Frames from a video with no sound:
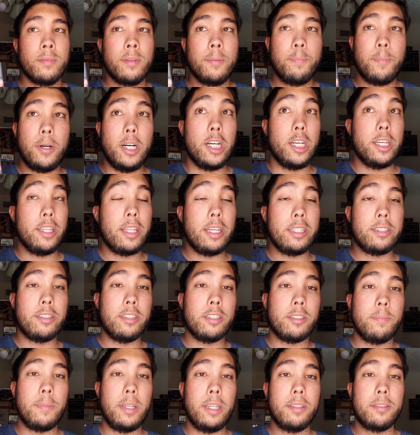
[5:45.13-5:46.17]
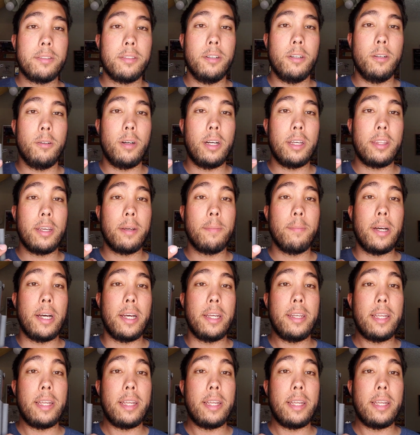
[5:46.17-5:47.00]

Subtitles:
but that's just me. So I think my